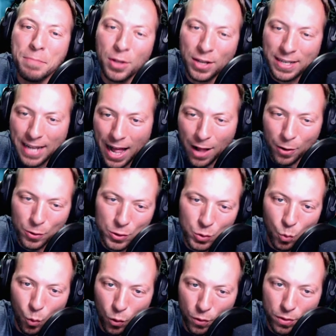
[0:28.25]

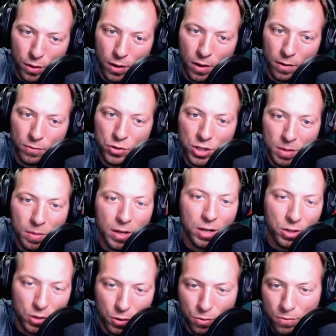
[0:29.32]
million worth of Shiba
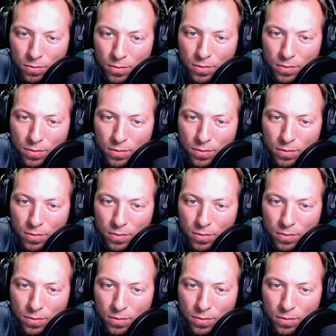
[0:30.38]
Inu